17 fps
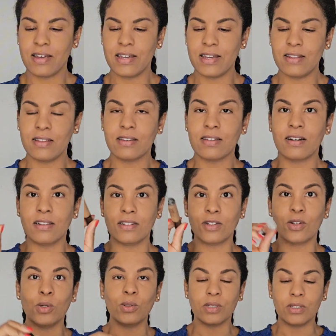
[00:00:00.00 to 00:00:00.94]
in the color
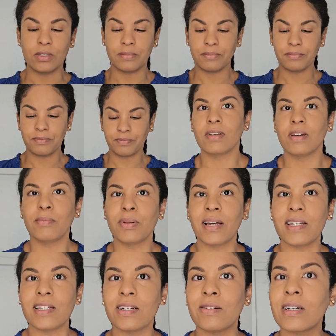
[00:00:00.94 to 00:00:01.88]
Golden.
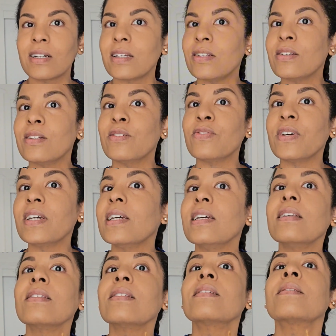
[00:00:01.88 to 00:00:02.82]
Apply directly to the
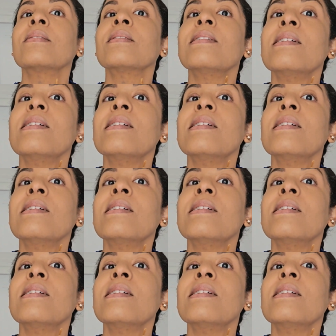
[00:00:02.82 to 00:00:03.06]
face.